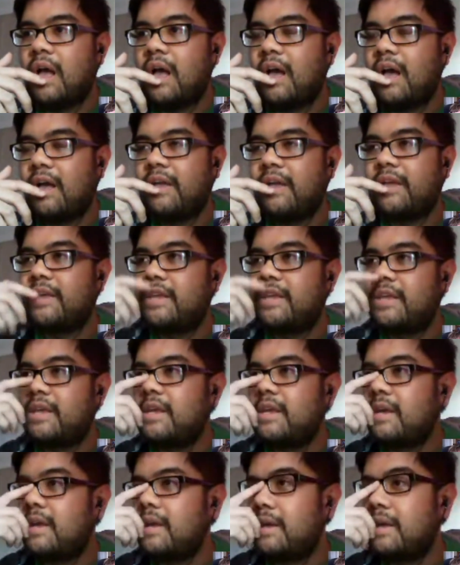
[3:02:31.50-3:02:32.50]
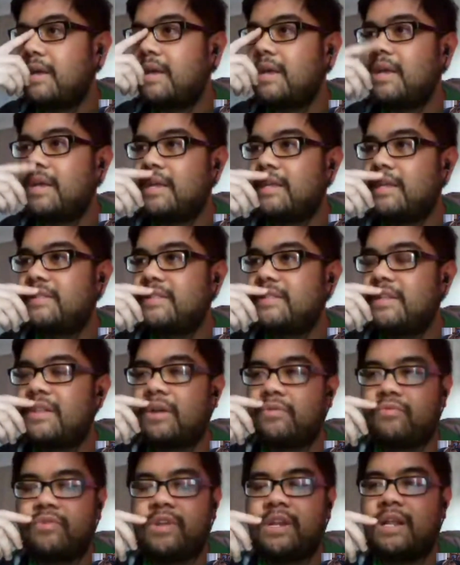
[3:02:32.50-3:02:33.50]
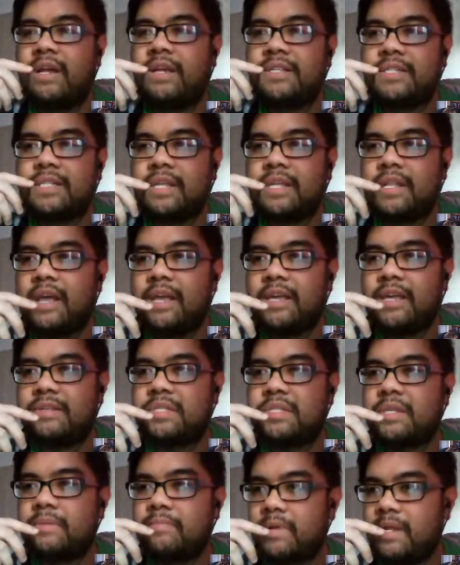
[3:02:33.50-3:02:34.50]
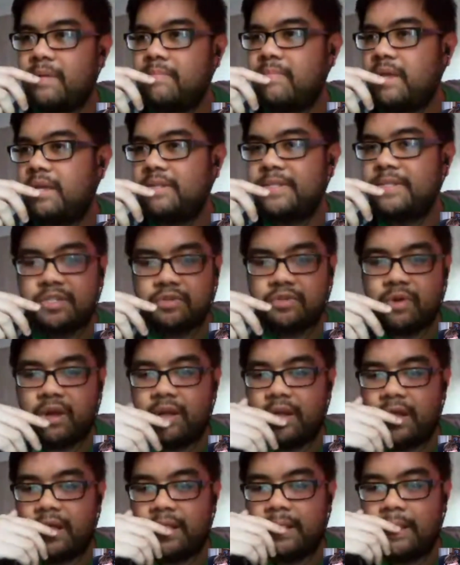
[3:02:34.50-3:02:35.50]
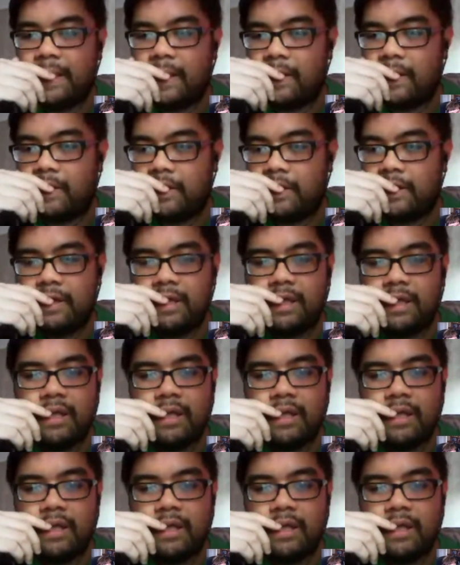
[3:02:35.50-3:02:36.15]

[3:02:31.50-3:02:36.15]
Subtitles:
I did not realize that I was simply being strung along.